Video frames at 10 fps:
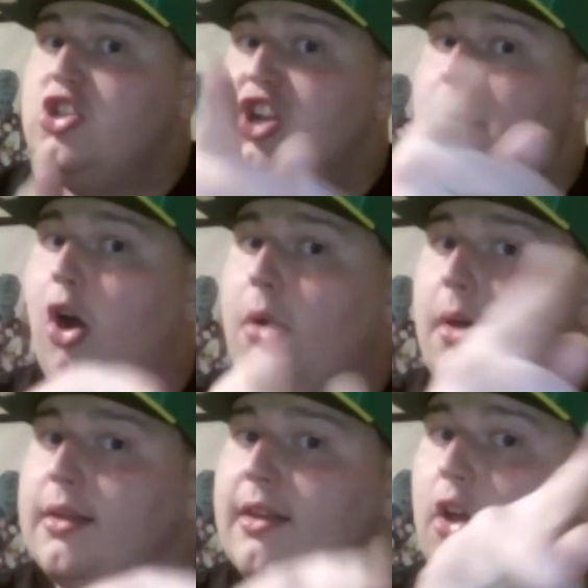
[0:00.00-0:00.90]
Jim
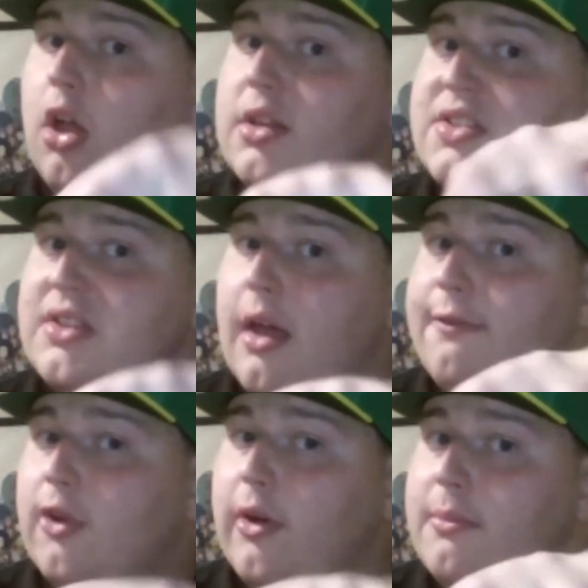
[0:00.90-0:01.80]
Harbaugh did all this
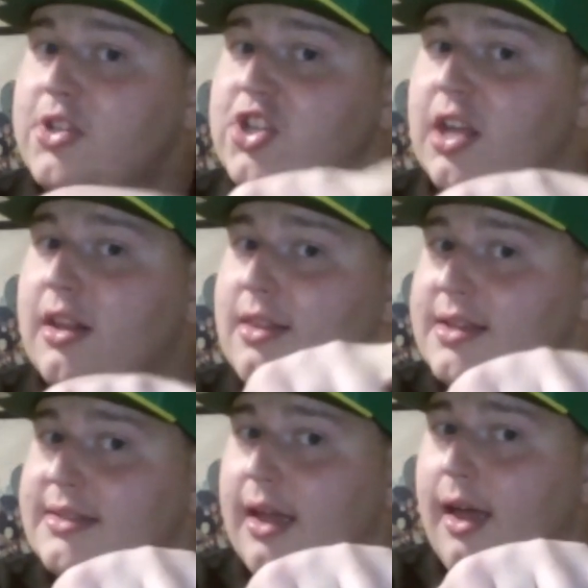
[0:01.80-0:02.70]
stuff during Michigan at
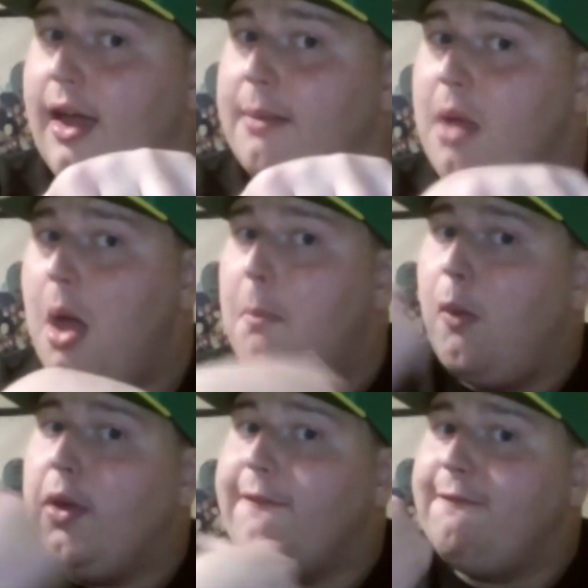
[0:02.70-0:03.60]
this time,
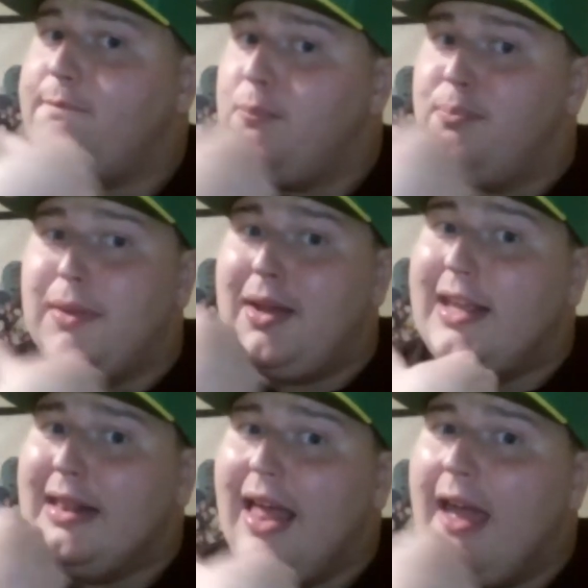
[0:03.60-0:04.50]
but we, but
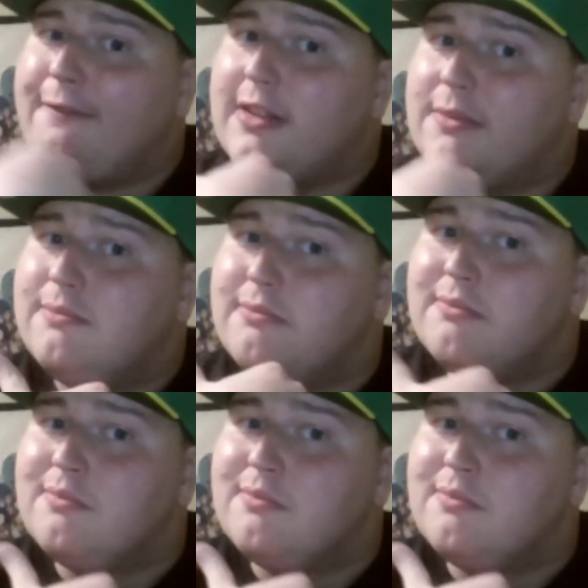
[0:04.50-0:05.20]
he left.